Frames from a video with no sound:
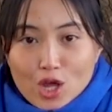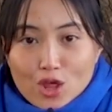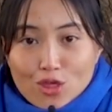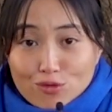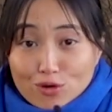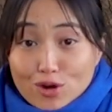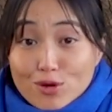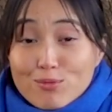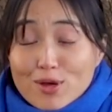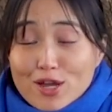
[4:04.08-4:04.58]

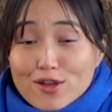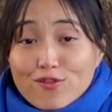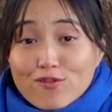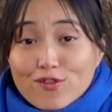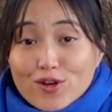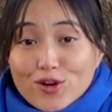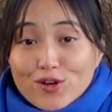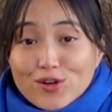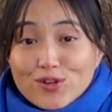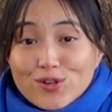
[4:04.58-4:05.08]
throw my
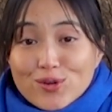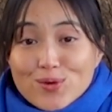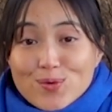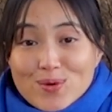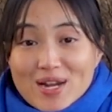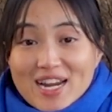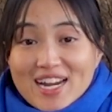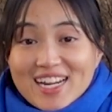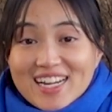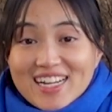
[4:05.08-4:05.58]
phone
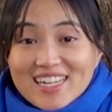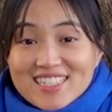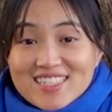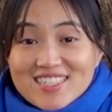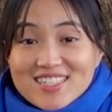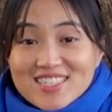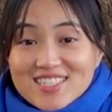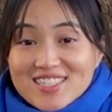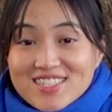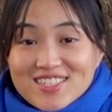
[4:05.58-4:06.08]
away,
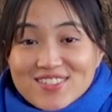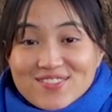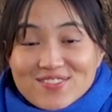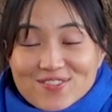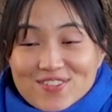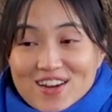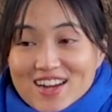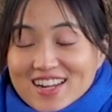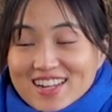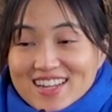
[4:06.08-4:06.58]
just
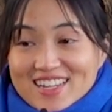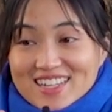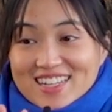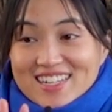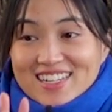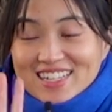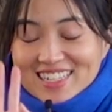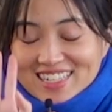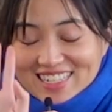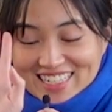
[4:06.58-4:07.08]

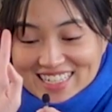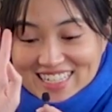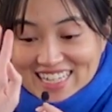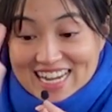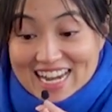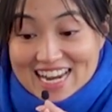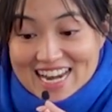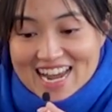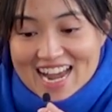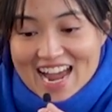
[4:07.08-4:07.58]
fucking
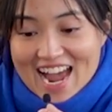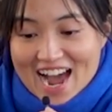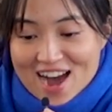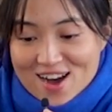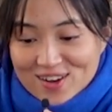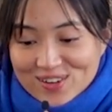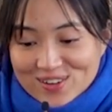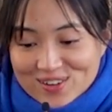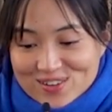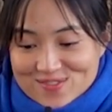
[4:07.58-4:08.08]
get it
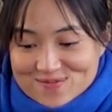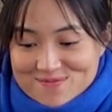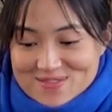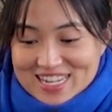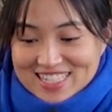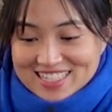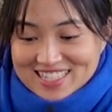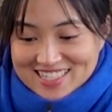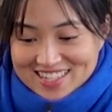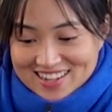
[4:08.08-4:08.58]
out of
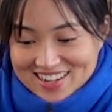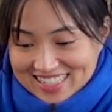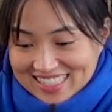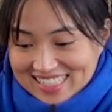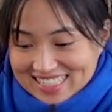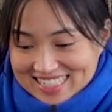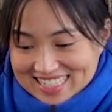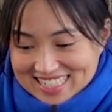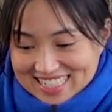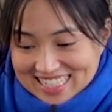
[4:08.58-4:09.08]
my
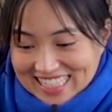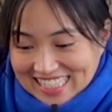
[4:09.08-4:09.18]
sight.